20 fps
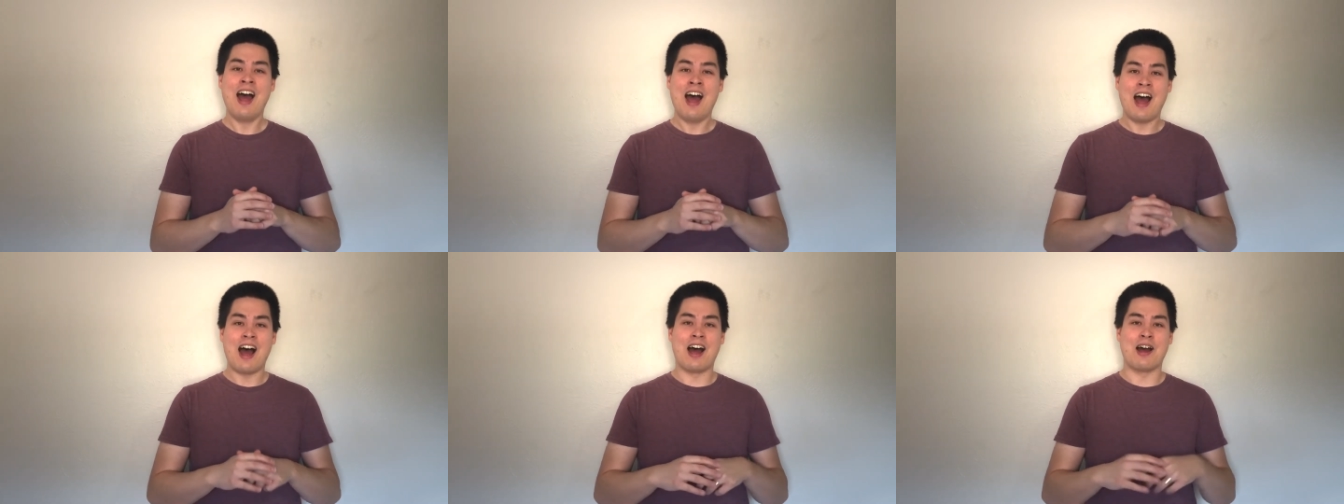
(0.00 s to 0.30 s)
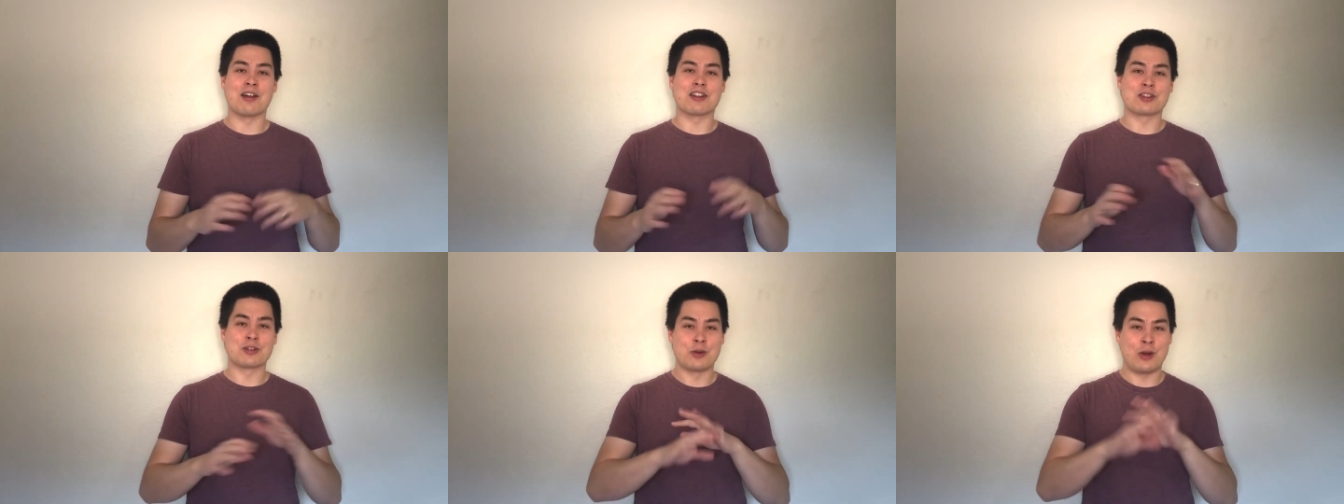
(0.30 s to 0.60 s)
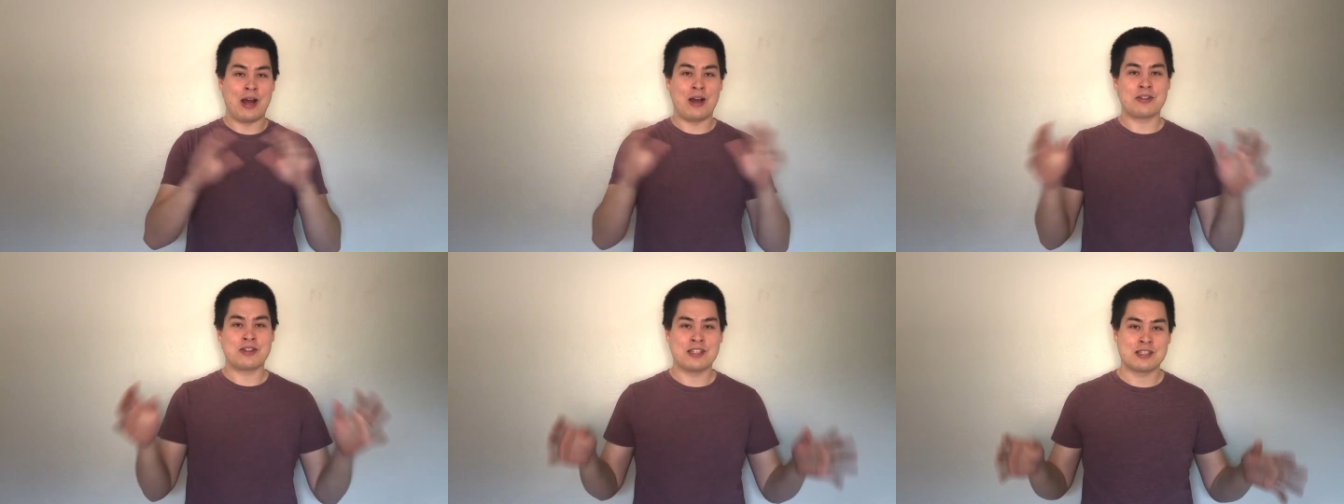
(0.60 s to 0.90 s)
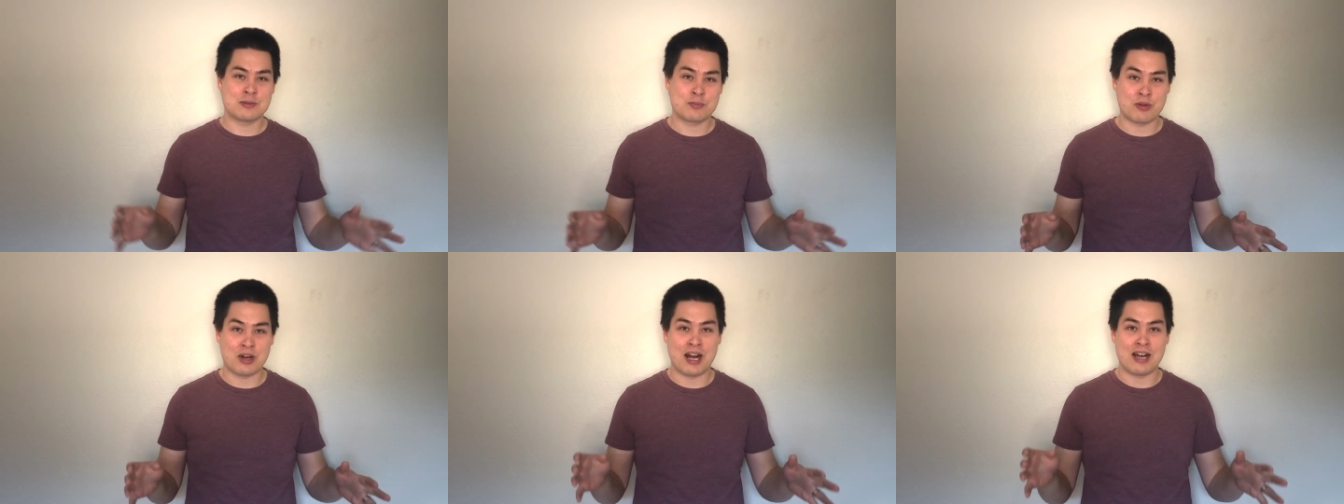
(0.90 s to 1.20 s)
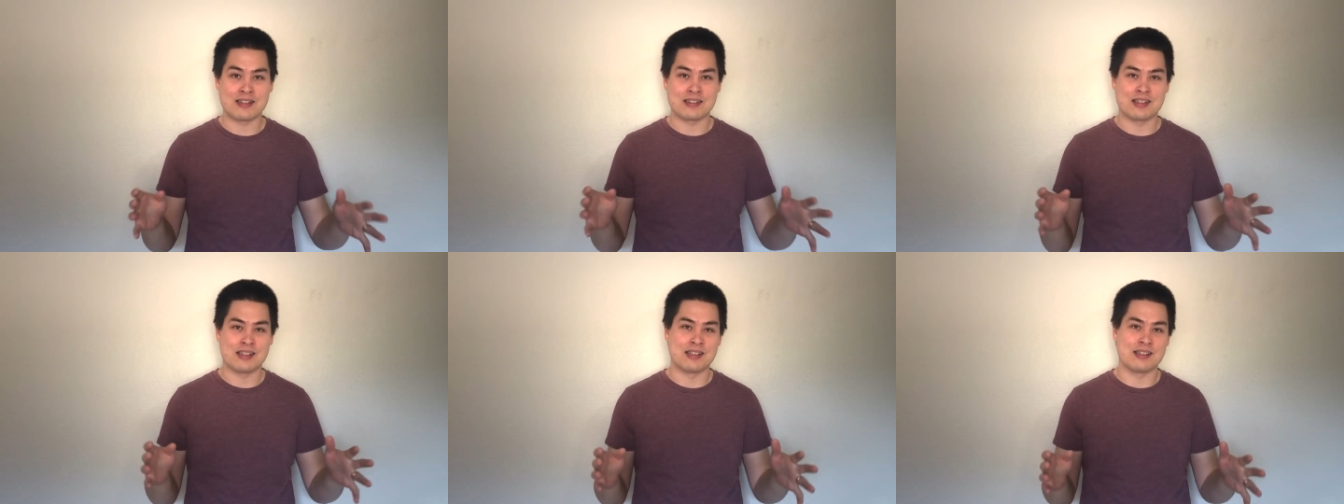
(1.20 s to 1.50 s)
Uh, throughout this
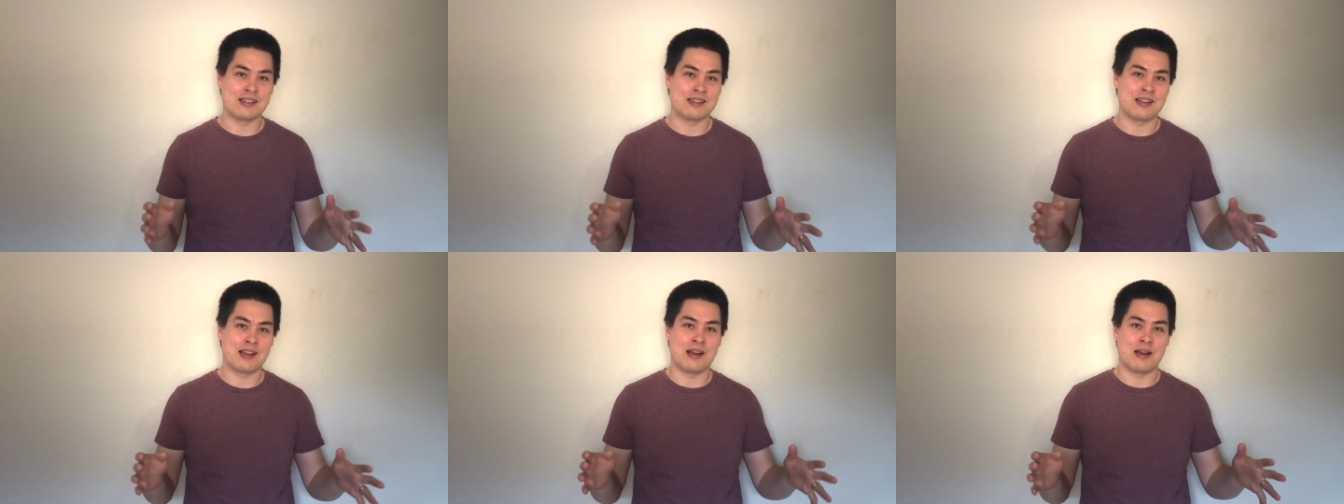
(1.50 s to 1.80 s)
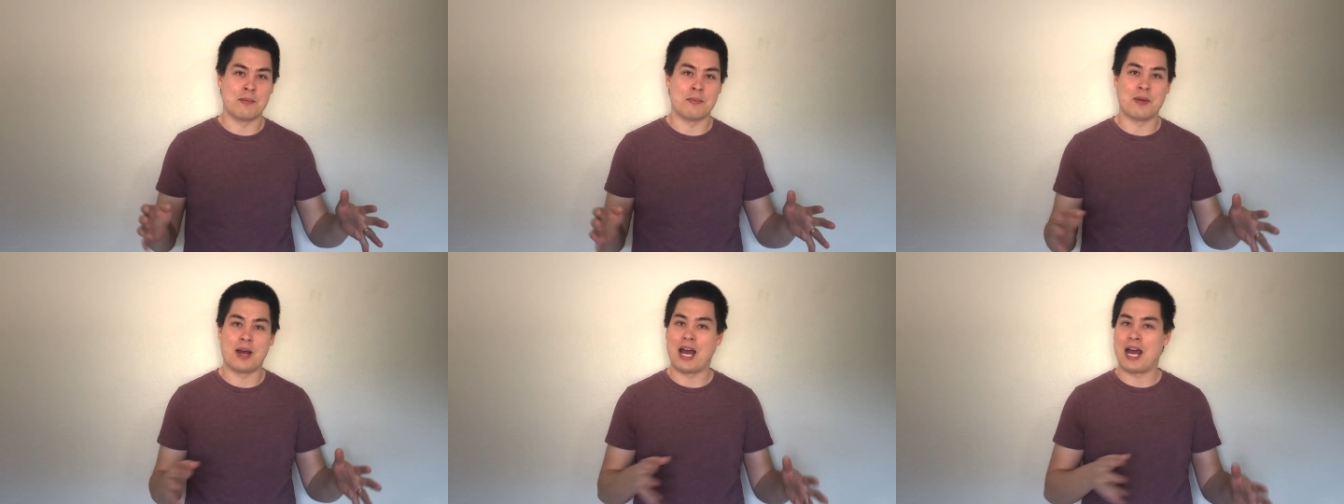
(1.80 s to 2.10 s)
process, um,